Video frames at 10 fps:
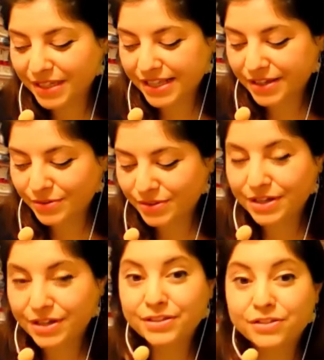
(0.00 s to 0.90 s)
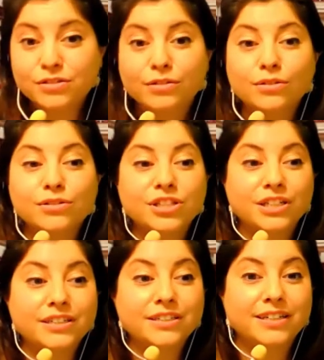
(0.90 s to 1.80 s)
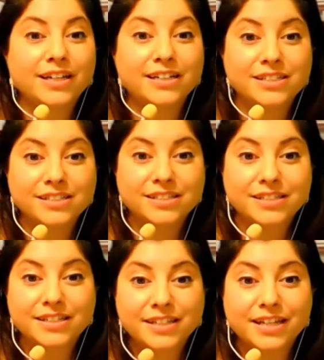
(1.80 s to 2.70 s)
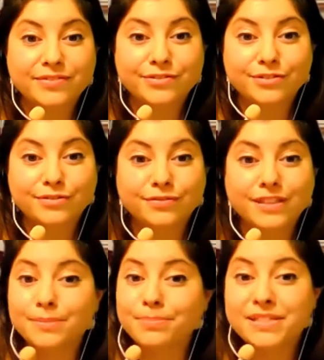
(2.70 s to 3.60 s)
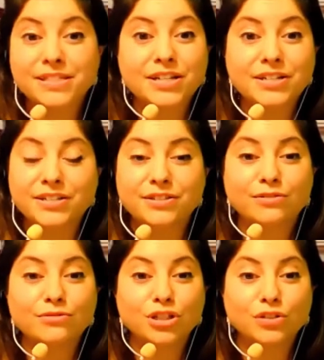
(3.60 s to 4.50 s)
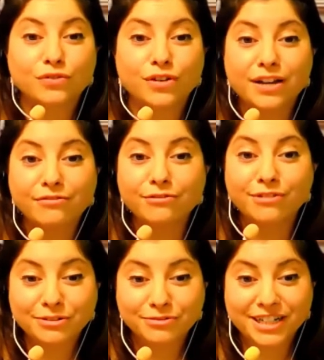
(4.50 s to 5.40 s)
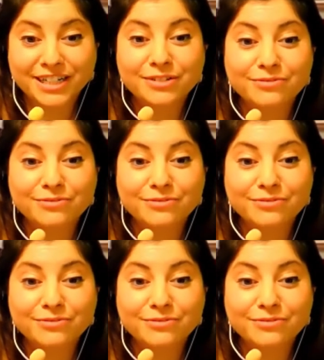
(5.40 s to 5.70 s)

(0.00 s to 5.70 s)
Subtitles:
the solution that I just gave to Philippe is not the solution for everyone, right?